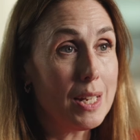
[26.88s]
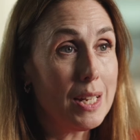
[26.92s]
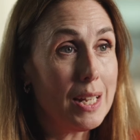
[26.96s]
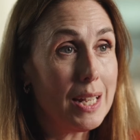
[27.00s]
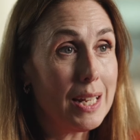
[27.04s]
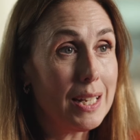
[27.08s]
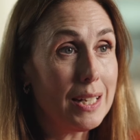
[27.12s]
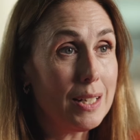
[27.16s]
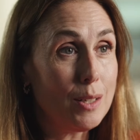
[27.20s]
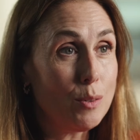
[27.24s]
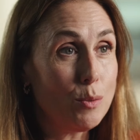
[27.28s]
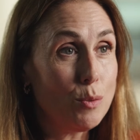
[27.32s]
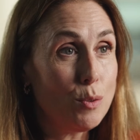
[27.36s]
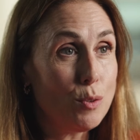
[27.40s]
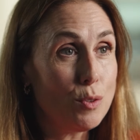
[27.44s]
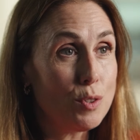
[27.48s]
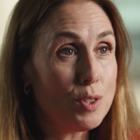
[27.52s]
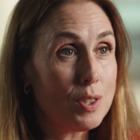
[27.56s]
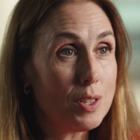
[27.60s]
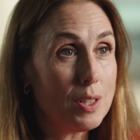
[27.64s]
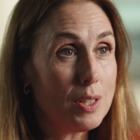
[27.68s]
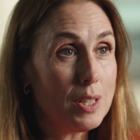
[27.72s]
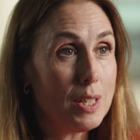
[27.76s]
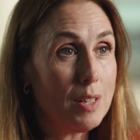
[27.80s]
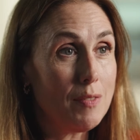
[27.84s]
landlord,
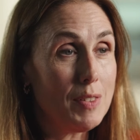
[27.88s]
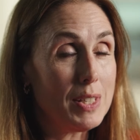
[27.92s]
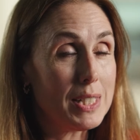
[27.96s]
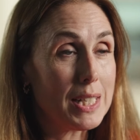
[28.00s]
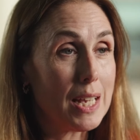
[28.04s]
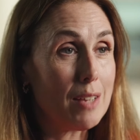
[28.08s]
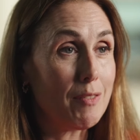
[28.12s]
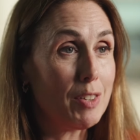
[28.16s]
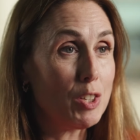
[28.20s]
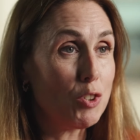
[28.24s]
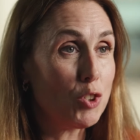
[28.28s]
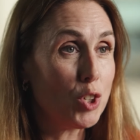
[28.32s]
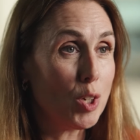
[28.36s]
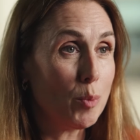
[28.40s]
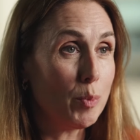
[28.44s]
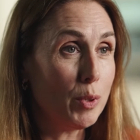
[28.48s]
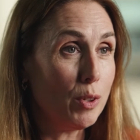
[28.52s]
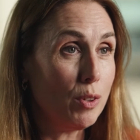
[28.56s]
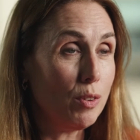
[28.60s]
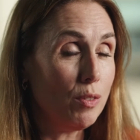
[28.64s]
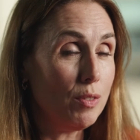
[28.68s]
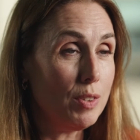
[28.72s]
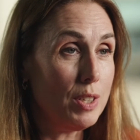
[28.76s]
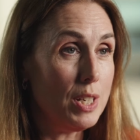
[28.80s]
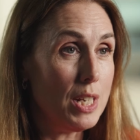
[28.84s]
if it's having
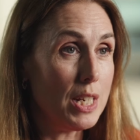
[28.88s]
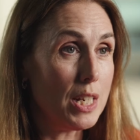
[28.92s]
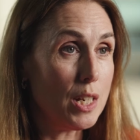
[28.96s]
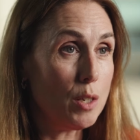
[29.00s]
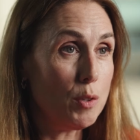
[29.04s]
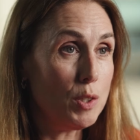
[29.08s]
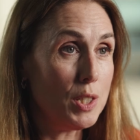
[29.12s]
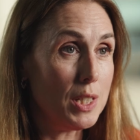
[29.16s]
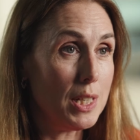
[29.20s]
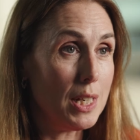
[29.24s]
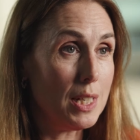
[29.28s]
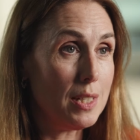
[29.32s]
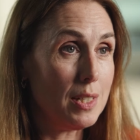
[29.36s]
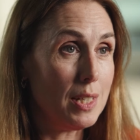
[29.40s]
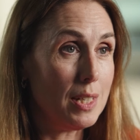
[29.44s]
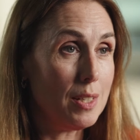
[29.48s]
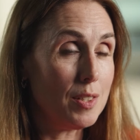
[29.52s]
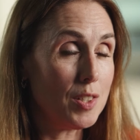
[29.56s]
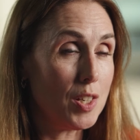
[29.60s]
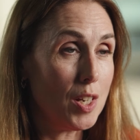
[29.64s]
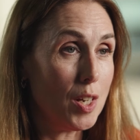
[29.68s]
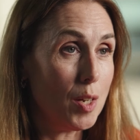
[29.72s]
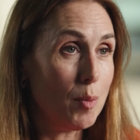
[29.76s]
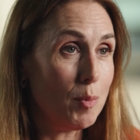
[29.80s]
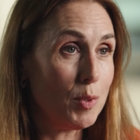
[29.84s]
trouble negotiating
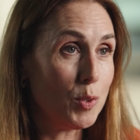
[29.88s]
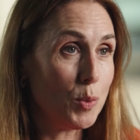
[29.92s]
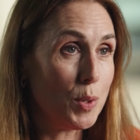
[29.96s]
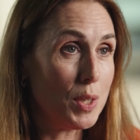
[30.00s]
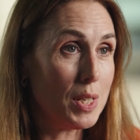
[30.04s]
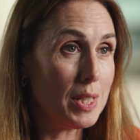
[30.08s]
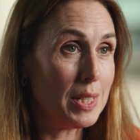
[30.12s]
terms with a